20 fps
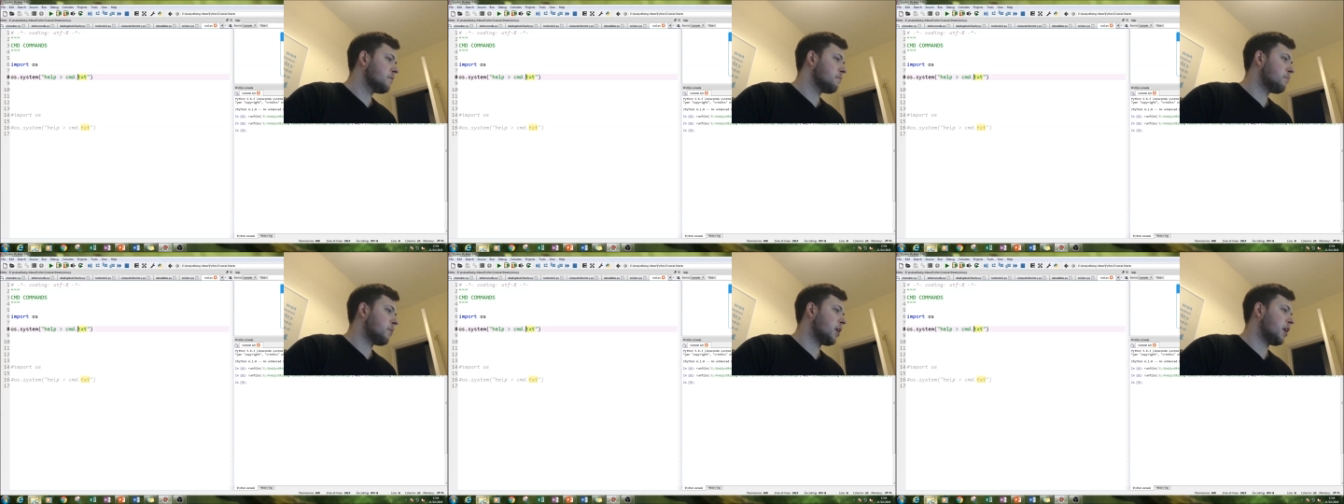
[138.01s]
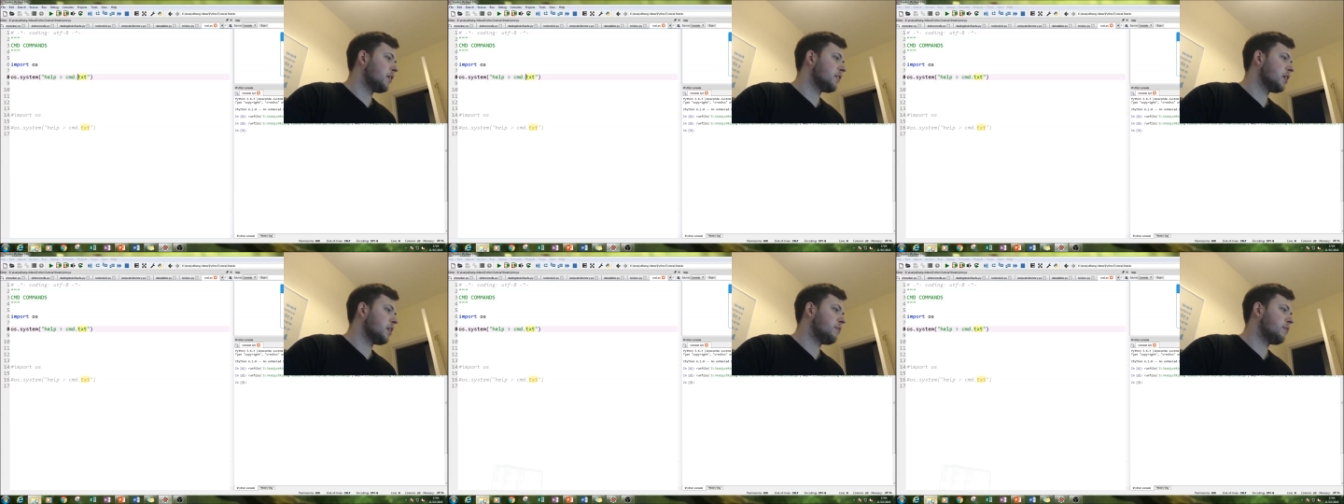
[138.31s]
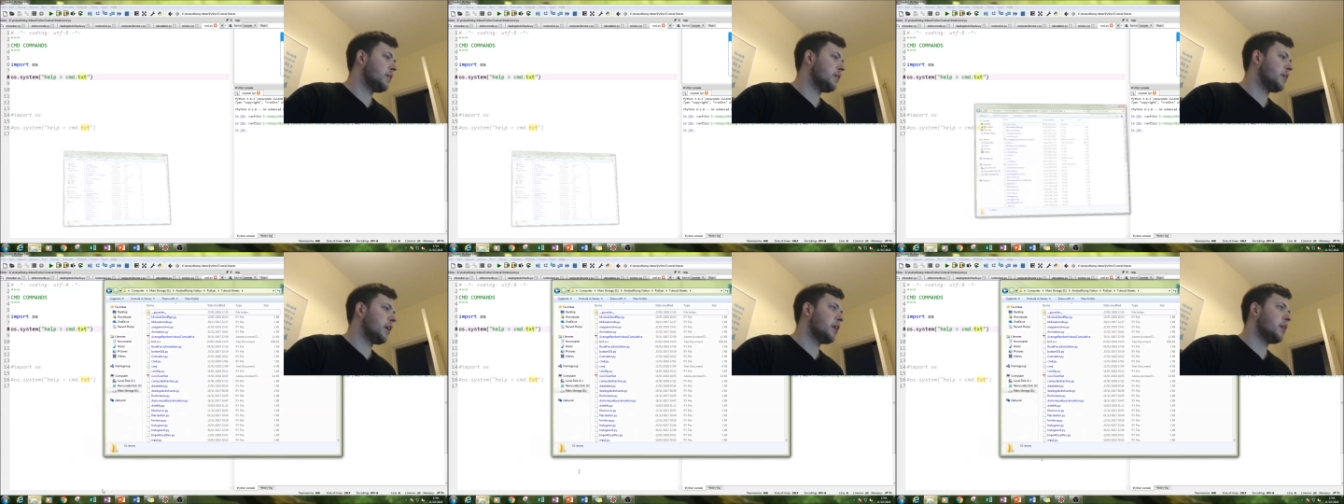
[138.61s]
but
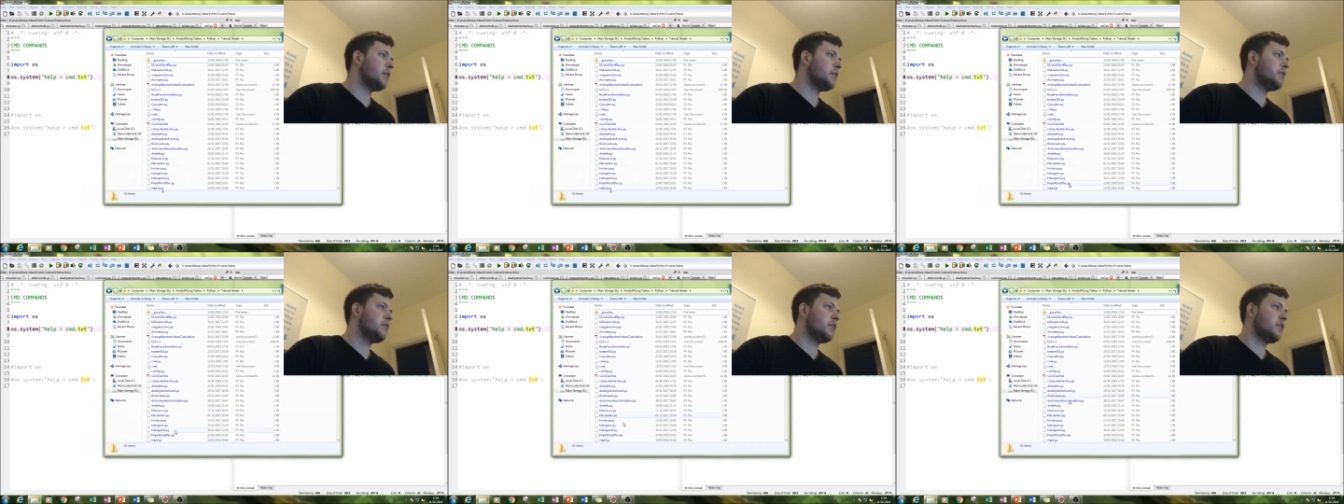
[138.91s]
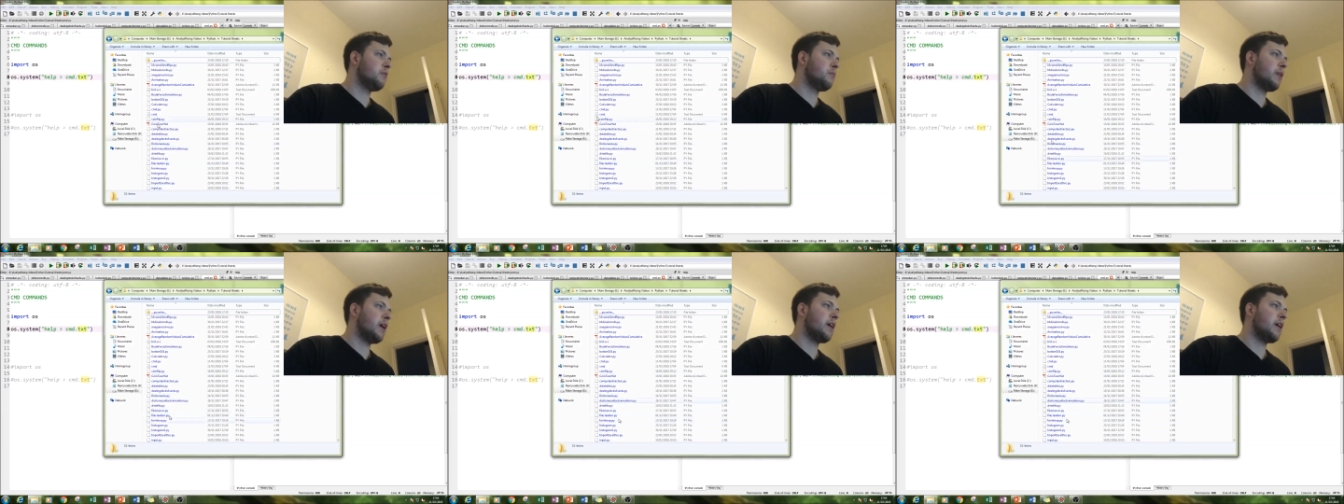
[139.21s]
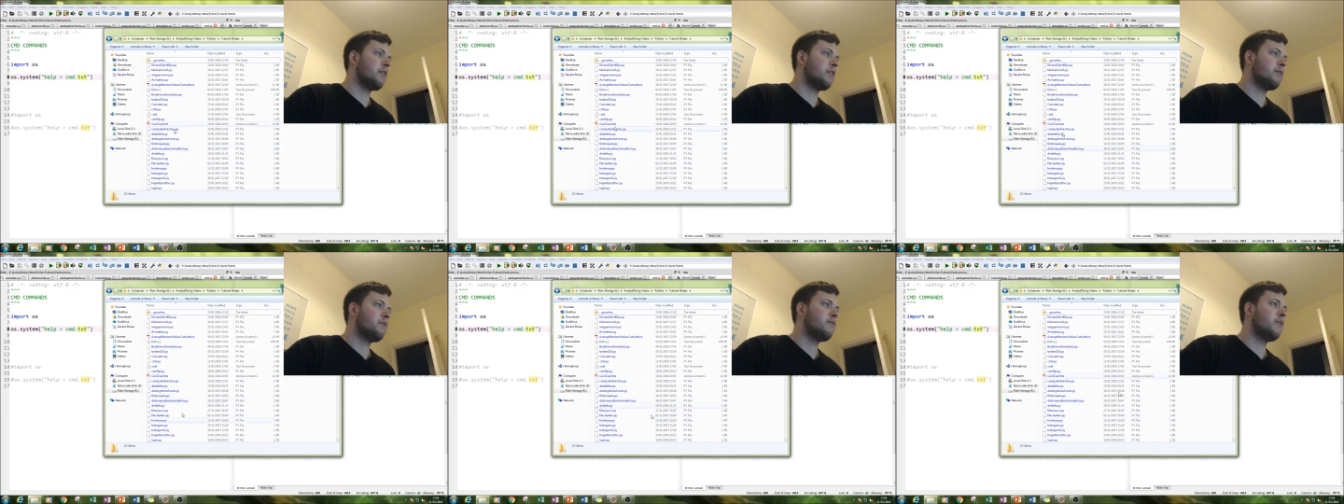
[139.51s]
if we go to
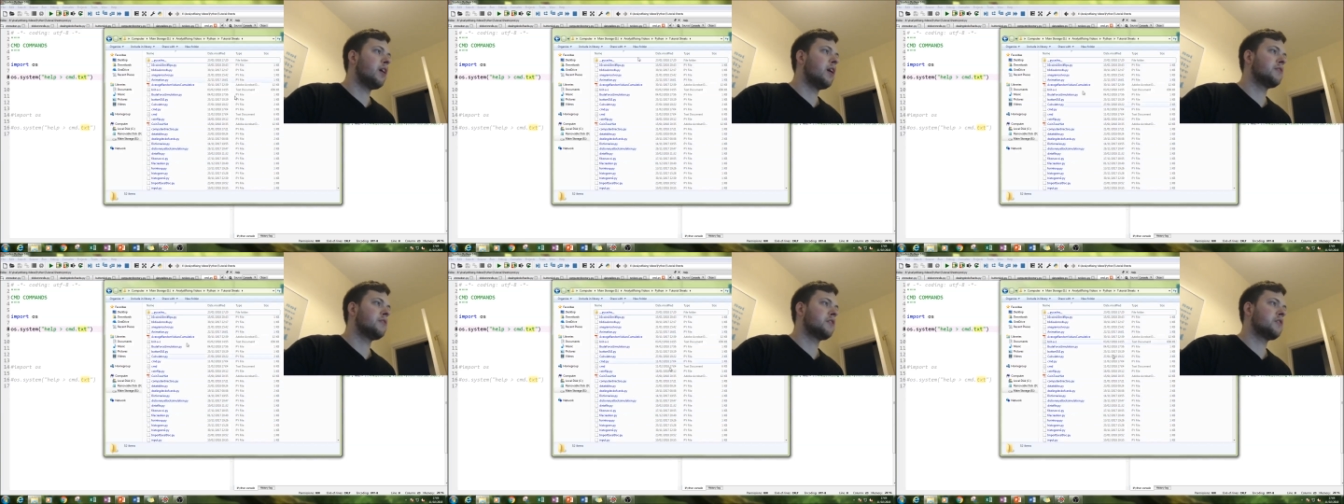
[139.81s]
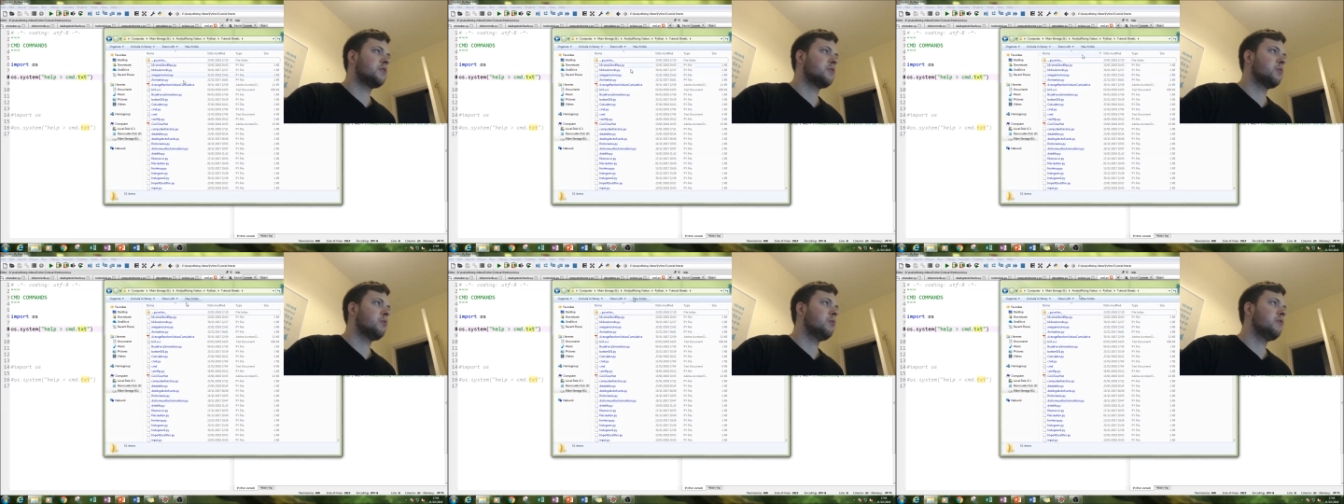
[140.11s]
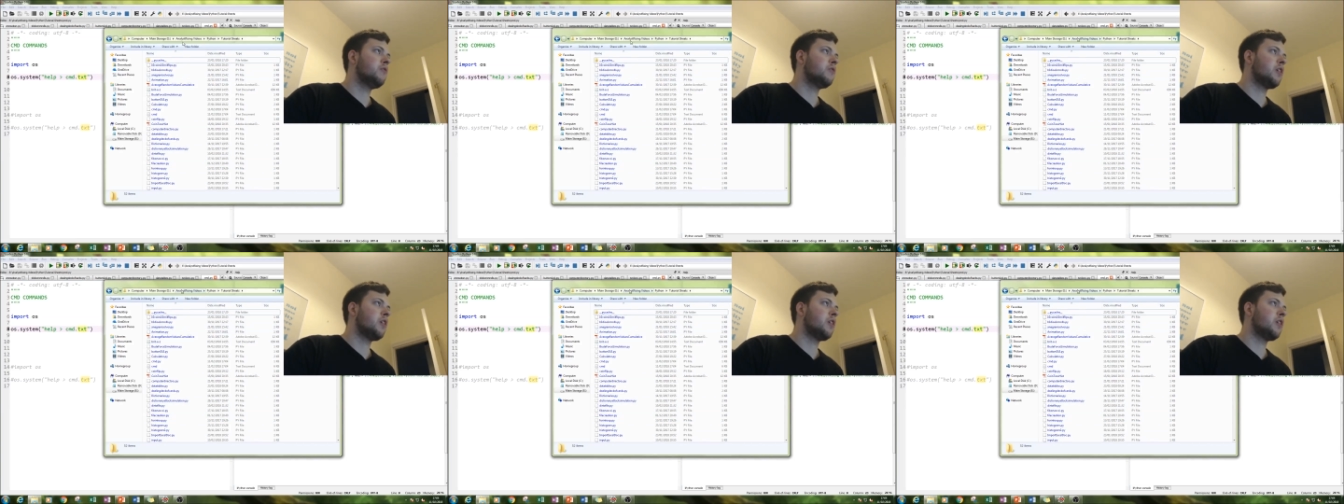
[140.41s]
where the files are stored,